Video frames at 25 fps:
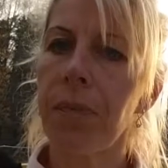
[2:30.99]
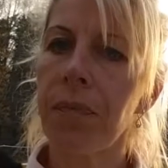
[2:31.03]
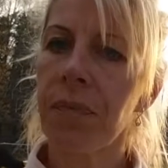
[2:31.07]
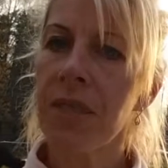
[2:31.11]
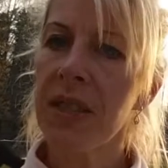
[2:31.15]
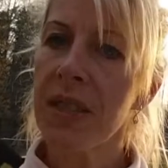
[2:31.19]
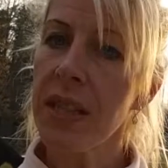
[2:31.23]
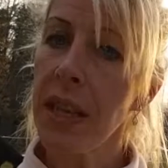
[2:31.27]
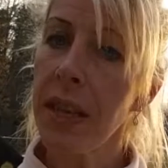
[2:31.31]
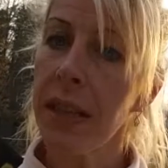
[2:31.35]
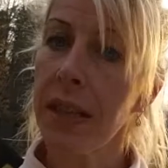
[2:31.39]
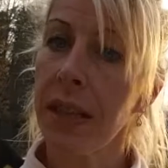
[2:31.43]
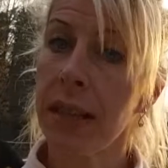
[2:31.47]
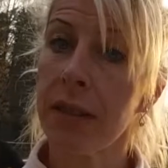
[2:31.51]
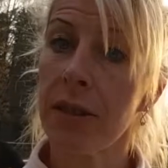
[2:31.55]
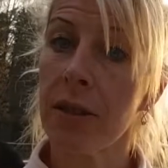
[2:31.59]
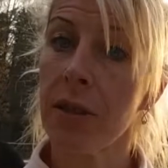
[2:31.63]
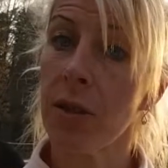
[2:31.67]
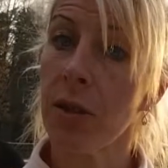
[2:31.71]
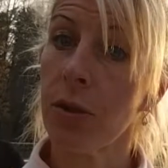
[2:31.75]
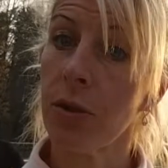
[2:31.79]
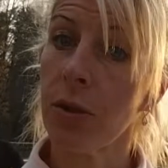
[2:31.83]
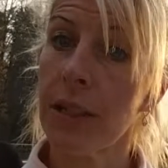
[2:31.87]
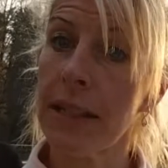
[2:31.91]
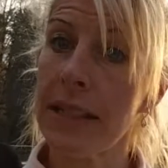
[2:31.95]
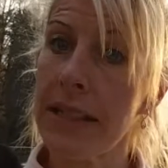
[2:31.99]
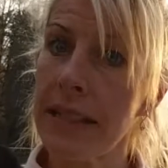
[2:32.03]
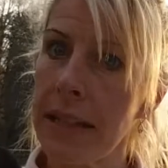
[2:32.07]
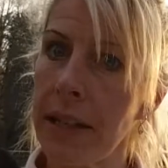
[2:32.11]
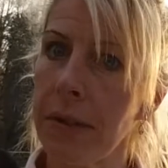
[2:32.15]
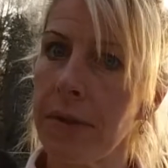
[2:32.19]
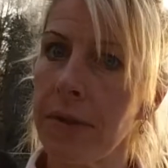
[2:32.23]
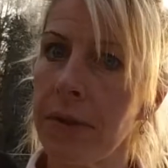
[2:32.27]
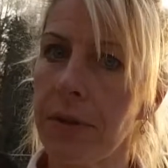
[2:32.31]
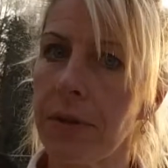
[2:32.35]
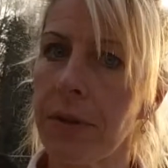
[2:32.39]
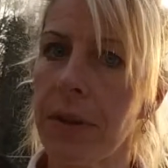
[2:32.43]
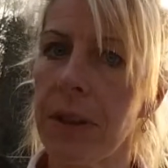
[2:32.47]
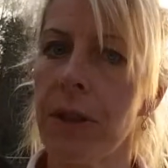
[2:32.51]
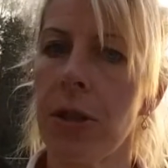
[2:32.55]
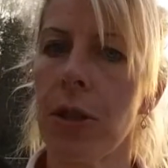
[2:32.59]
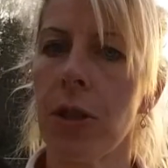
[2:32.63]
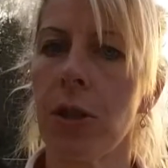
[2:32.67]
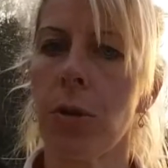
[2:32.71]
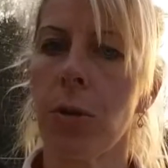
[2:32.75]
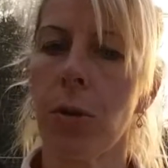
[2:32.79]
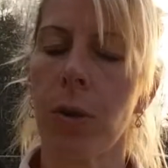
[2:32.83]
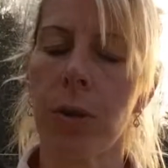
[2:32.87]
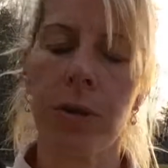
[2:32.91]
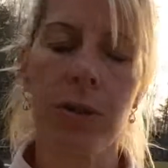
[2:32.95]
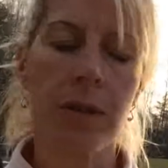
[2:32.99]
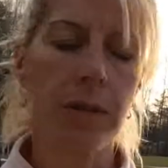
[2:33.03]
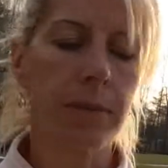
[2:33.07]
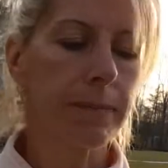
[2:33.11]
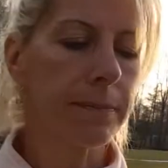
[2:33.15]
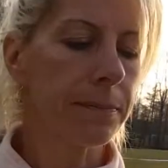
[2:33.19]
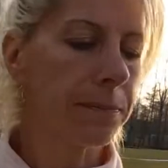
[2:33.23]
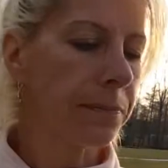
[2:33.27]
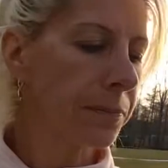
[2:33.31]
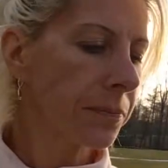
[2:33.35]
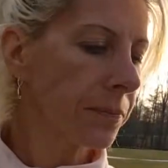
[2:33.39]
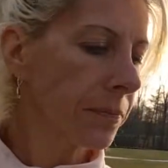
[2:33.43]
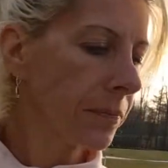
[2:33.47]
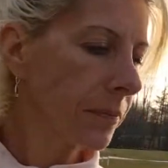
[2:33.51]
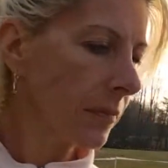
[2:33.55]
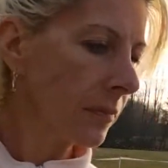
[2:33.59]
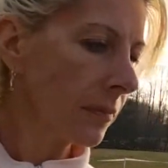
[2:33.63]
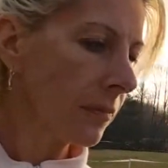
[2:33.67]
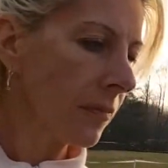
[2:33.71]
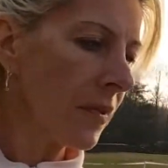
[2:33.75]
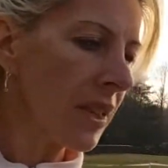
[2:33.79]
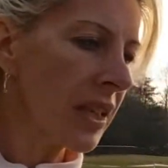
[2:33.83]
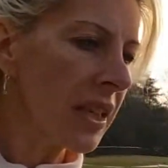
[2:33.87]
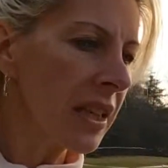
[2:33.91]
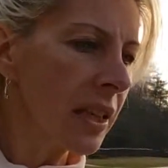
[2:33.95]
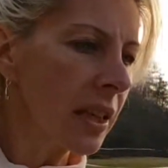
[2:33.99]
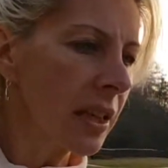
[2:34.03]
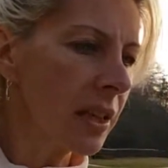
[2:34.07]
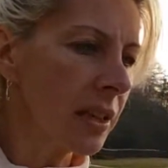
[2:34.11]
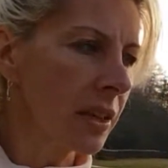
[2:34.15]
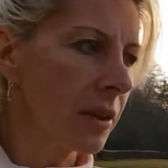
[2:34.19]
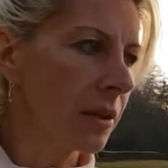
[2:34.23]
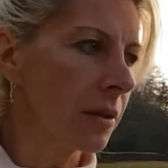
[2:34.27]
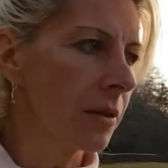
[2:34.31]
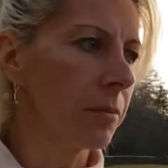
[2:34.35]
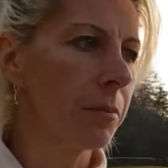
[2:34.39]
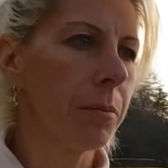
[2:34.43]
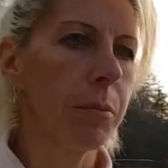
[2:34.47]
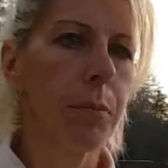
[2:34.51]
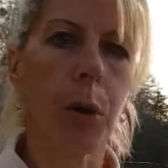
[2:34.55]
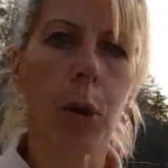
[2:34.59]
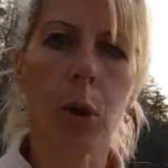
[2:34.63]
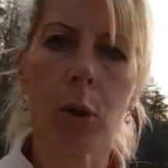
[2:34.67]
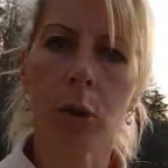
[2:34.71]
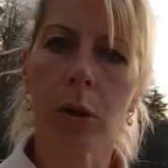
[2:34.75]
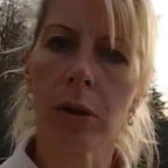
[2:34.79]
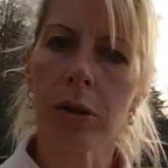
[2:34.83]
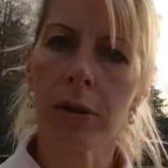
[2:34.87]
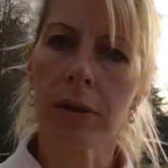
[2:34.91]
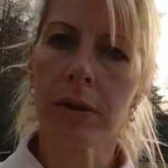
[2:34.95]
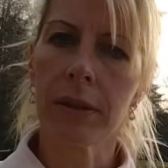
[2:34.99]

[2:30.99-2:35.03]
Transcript: cyanide, so it's safe to feed to your horse in the bulk.